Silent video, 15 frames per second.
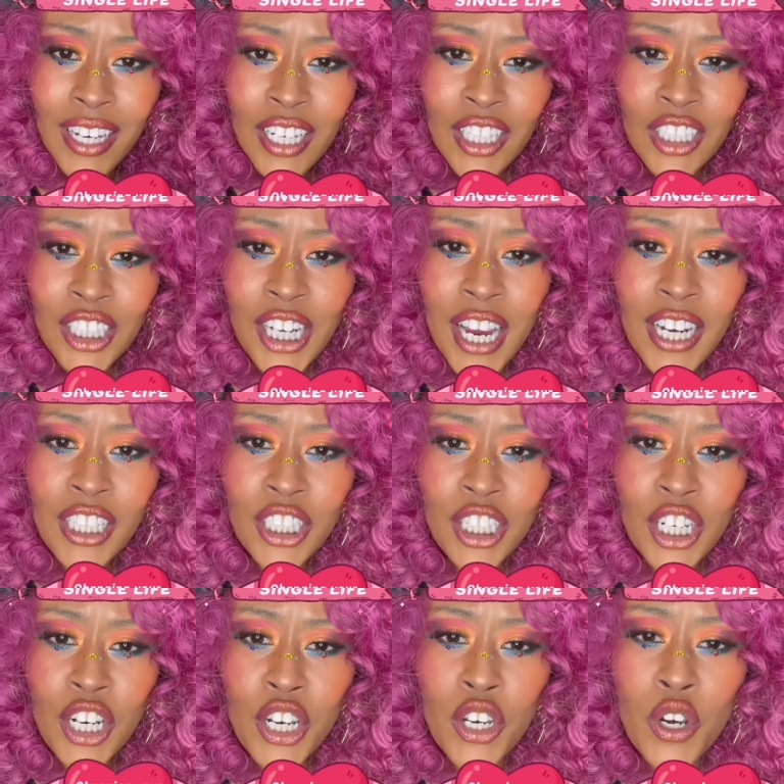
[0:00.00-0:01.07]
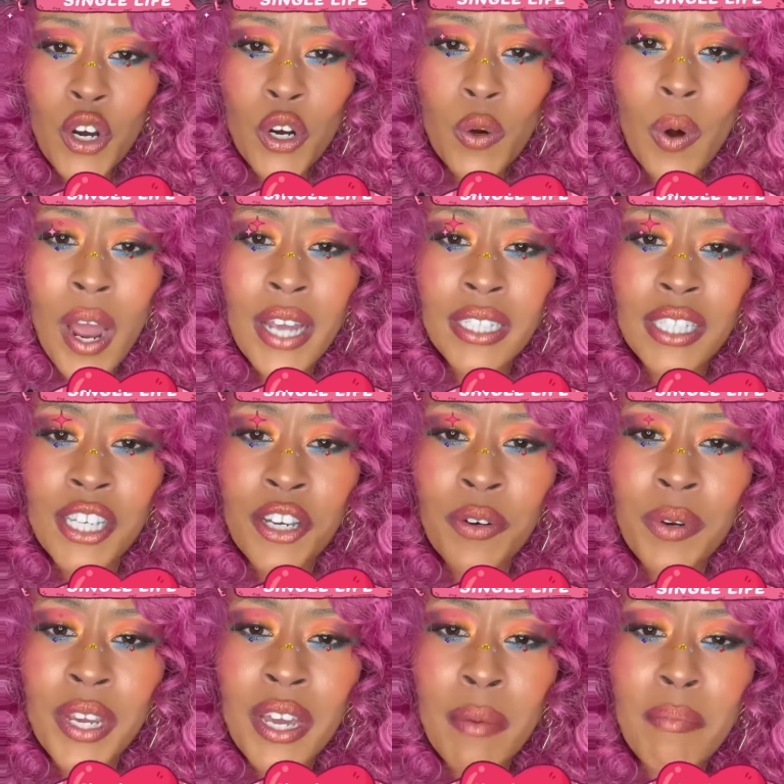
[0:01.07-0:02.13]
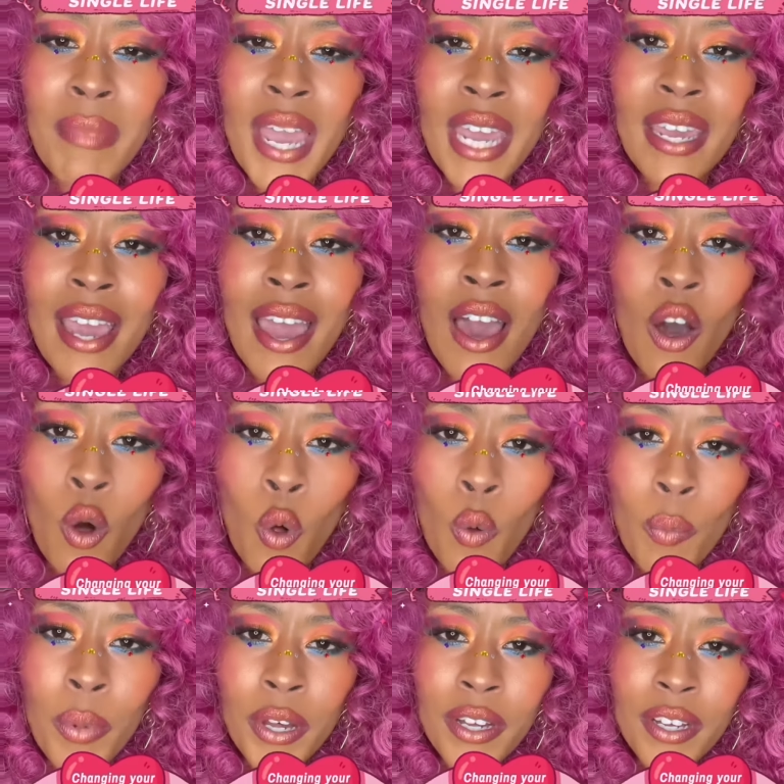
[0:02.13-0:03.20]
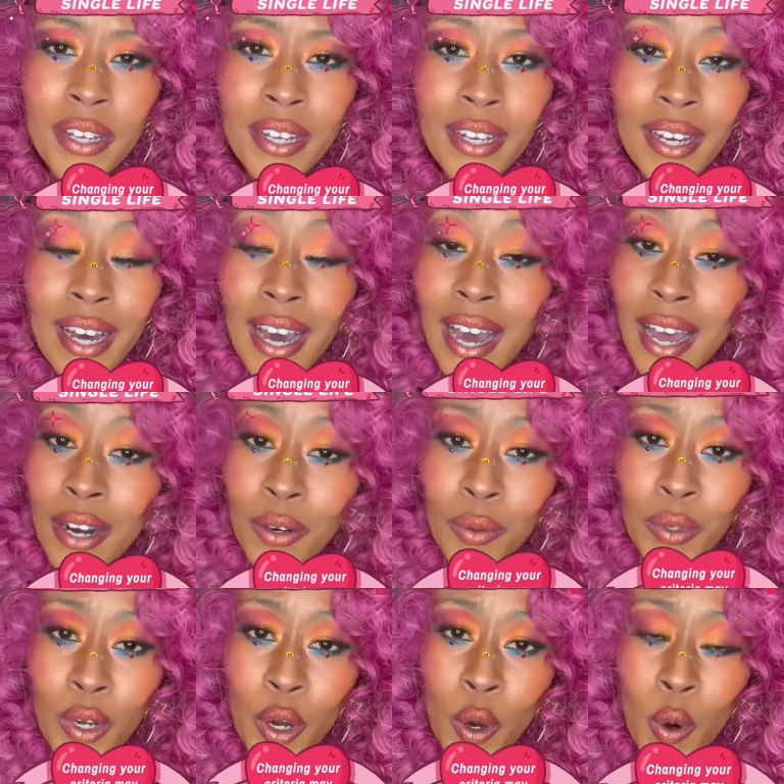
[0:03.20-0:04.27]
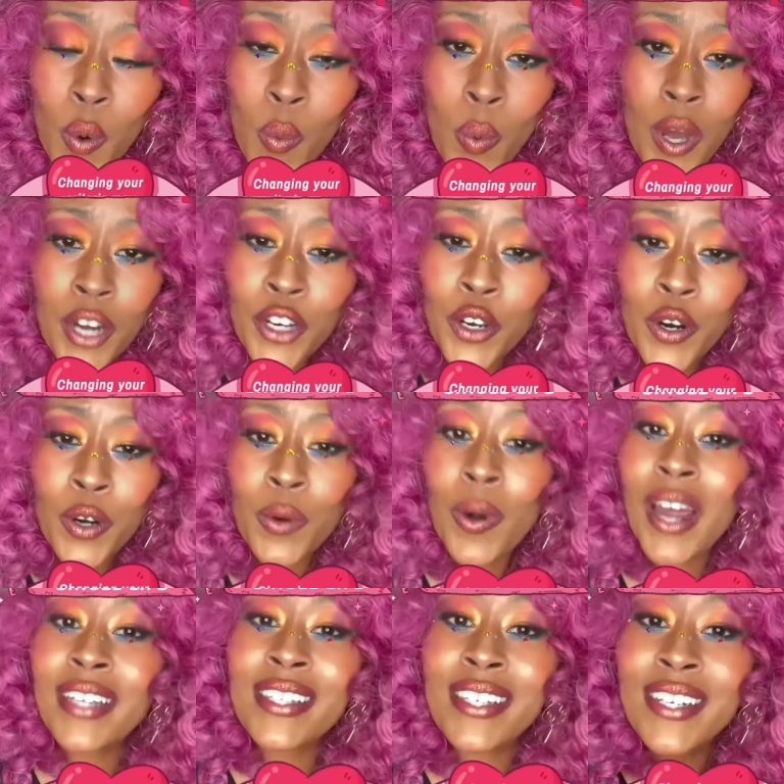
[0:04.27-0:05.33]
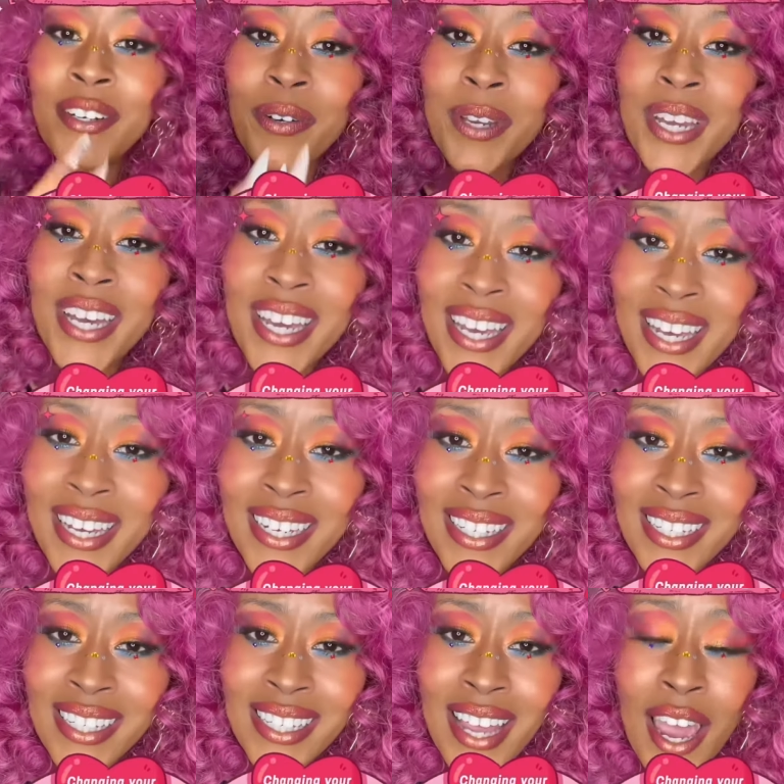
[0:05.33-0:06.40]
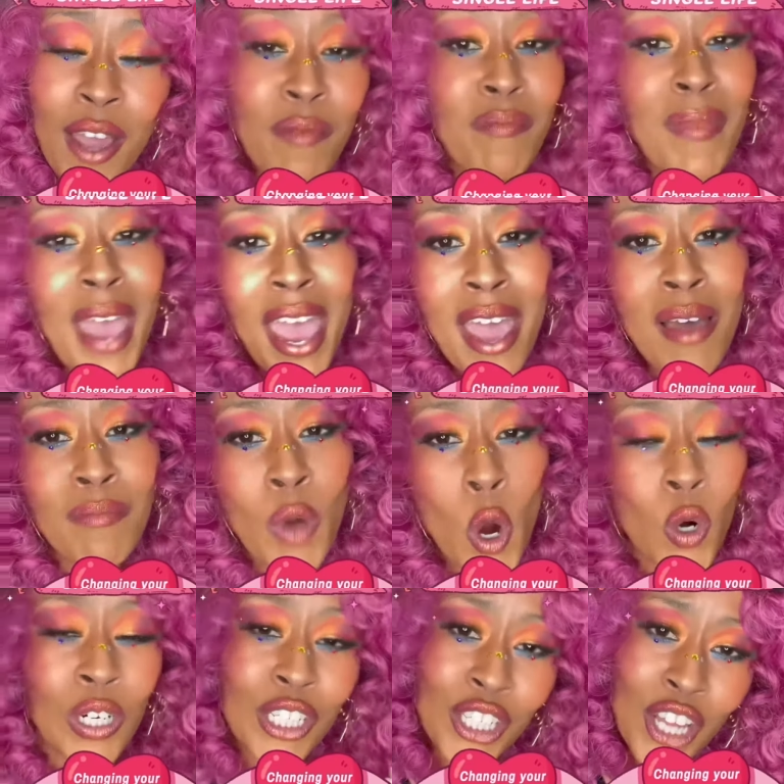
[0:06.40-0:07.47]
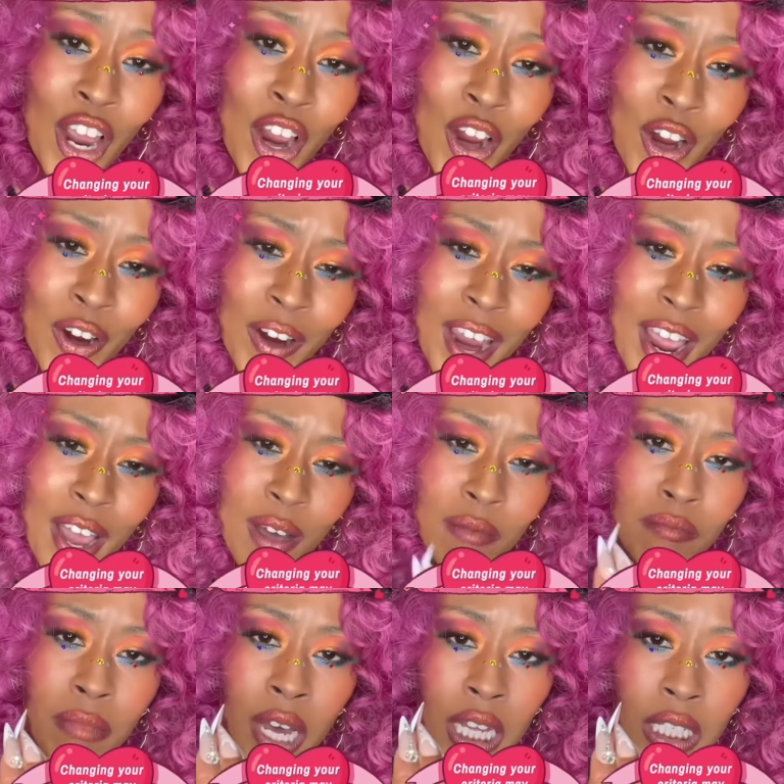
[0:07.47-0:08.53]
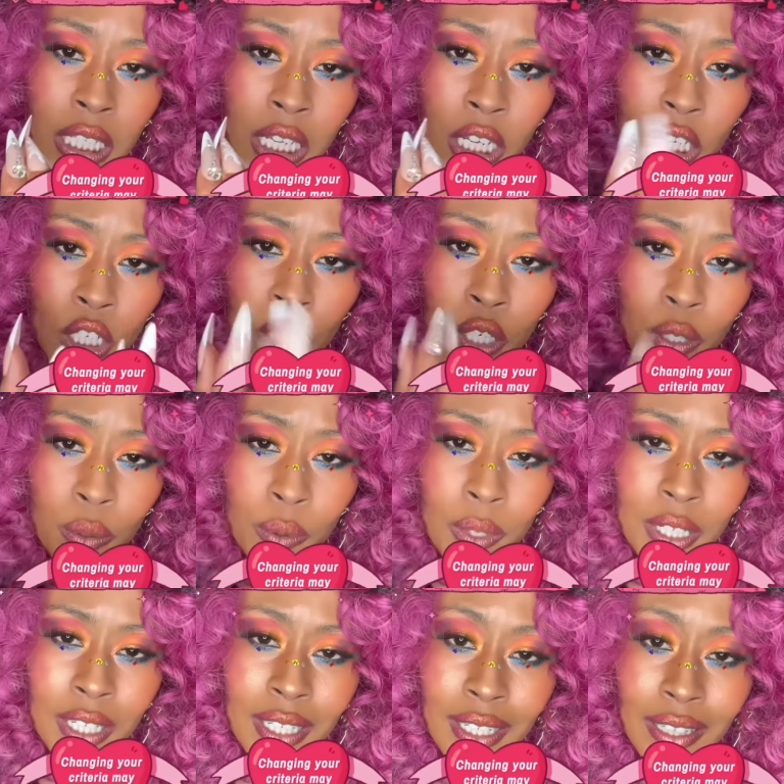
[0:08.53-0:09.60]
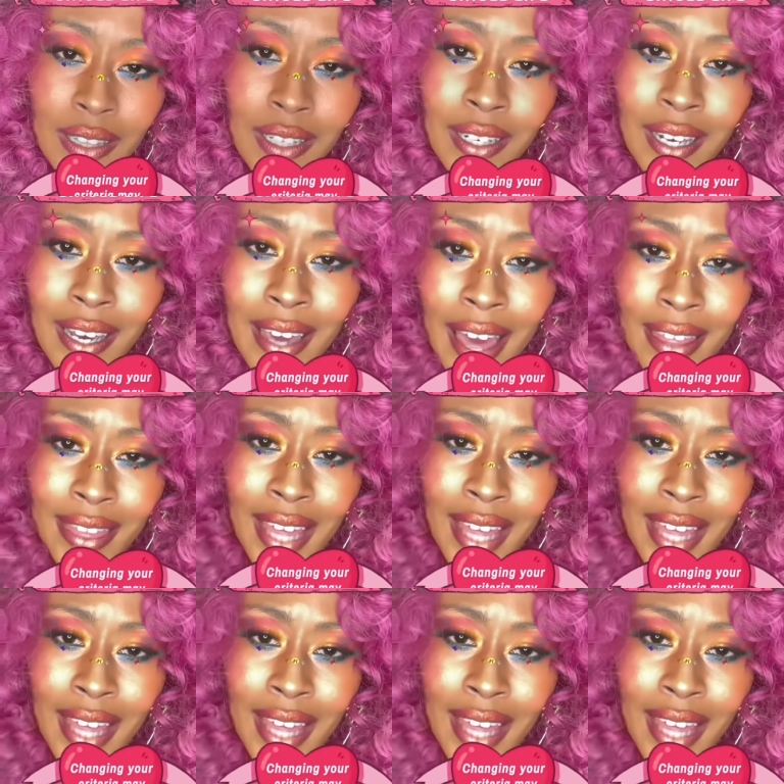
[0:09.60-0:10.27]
Changing your criteria may help. I don't know what your criteria is, ma'am or sir, but you, looking at